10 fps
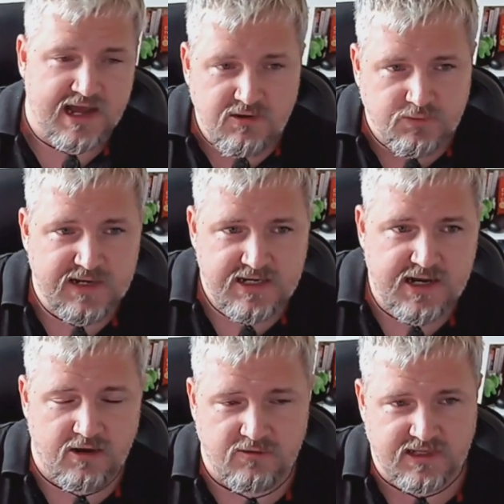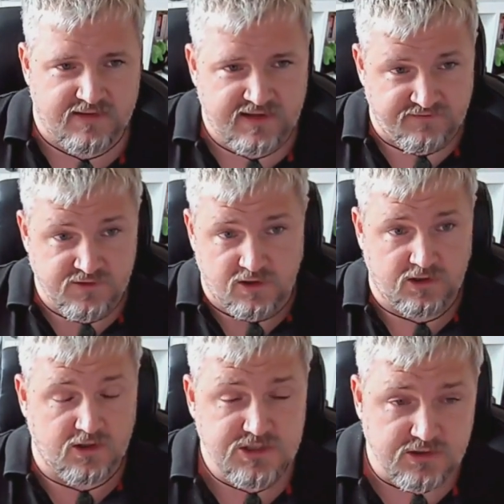How do we know that they've not
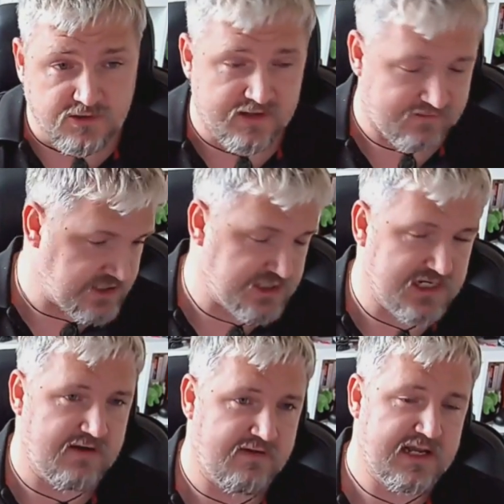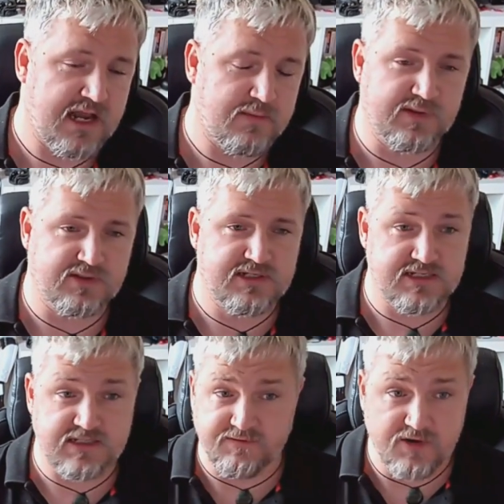lost all their engineering
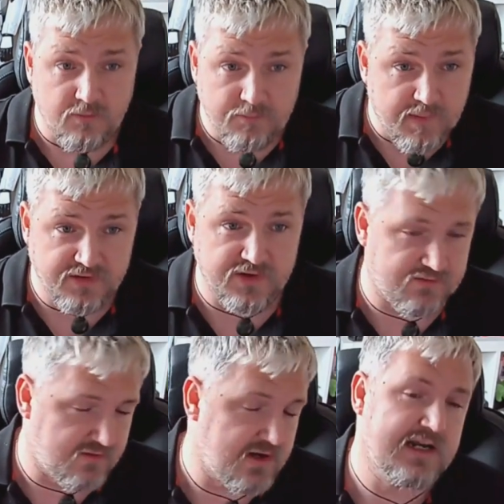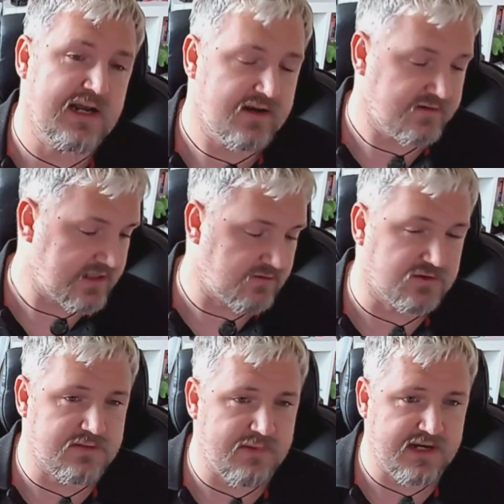capabilities? They've not bothered running any of their
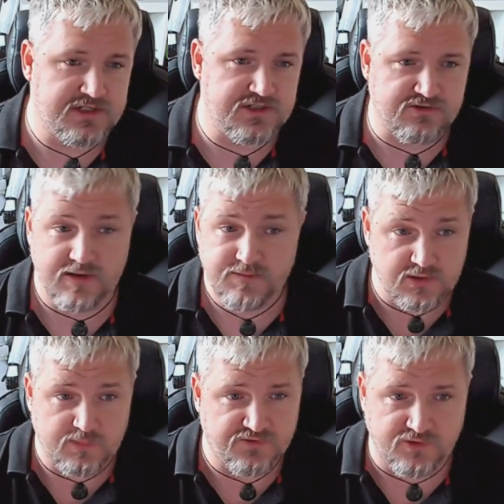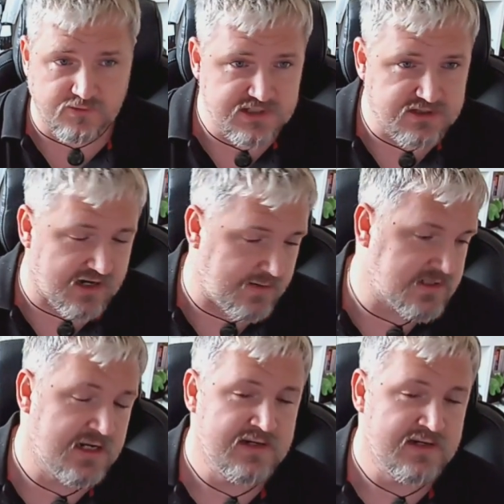automation scripts or performance scripts,